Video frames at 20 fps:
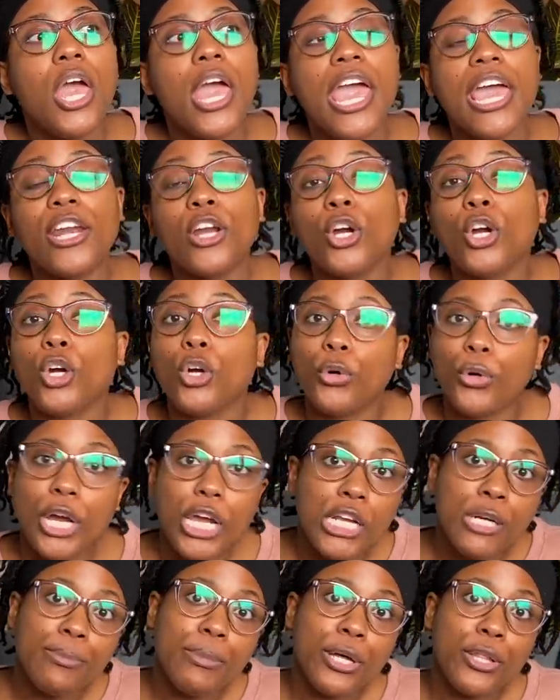and her
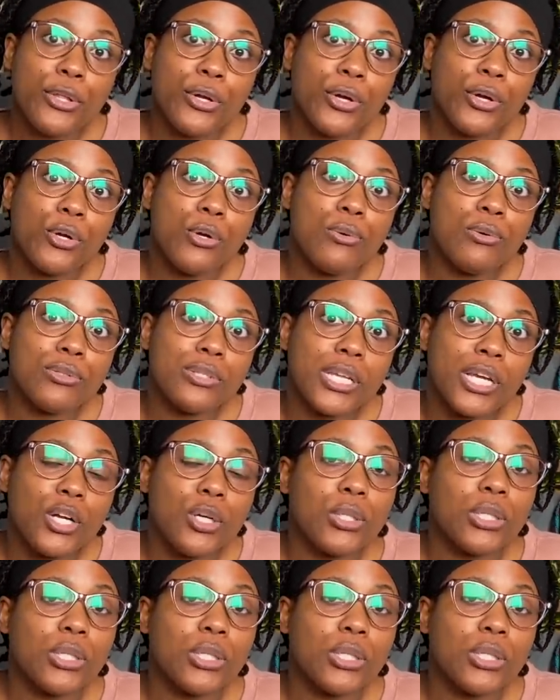grandmother, who was like her